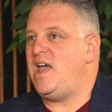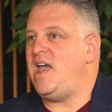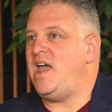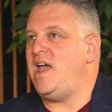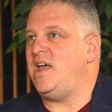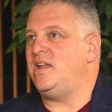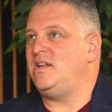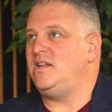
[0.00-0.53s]

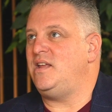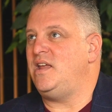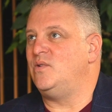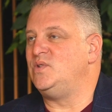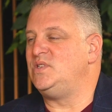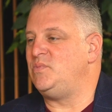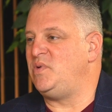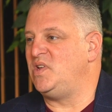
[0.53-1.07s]
And it
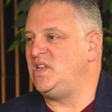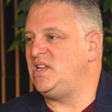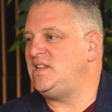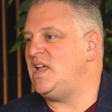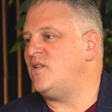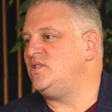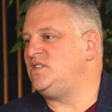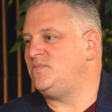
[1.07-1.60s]
was a building
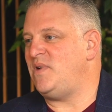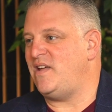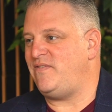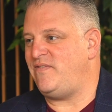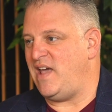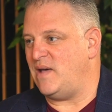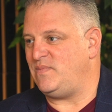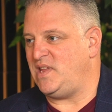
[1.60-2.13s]
that was in my
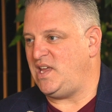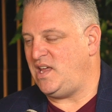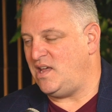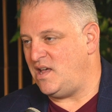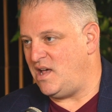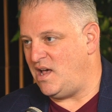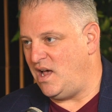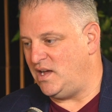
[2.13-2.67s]
family.
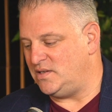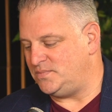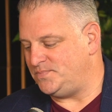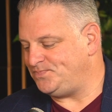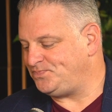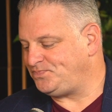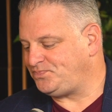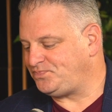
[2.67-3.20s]

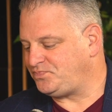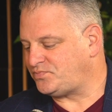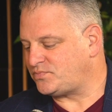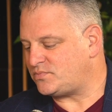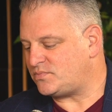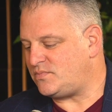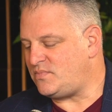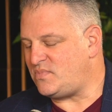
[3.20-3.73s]

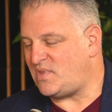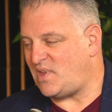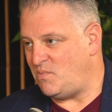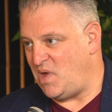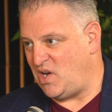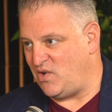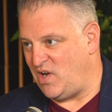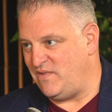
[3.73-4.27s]

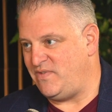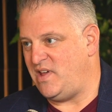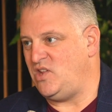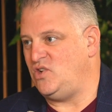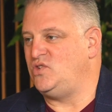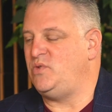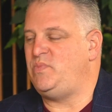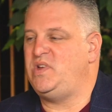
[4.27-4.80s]
My grandfather
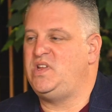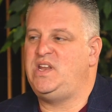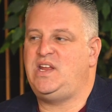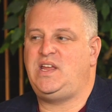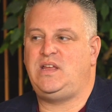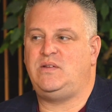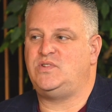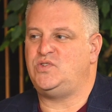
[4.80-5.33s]
owned a
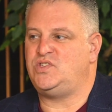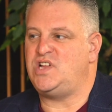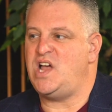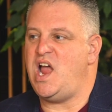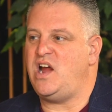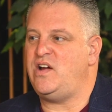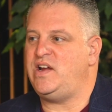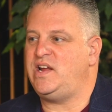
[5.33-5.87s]
building. He was
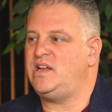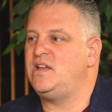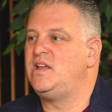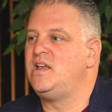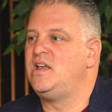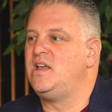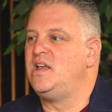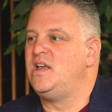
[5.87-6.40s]
retiring.
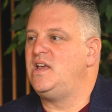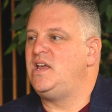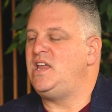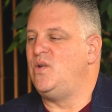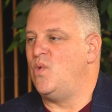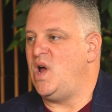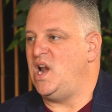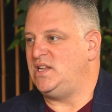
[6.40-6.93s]

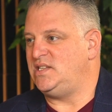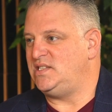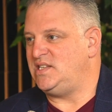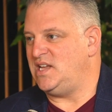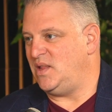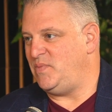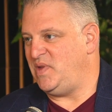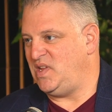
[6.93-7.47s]
He wanted to
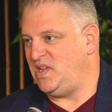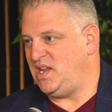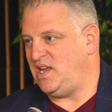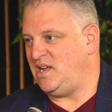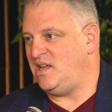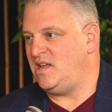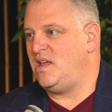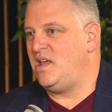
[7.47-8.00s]
sell a building.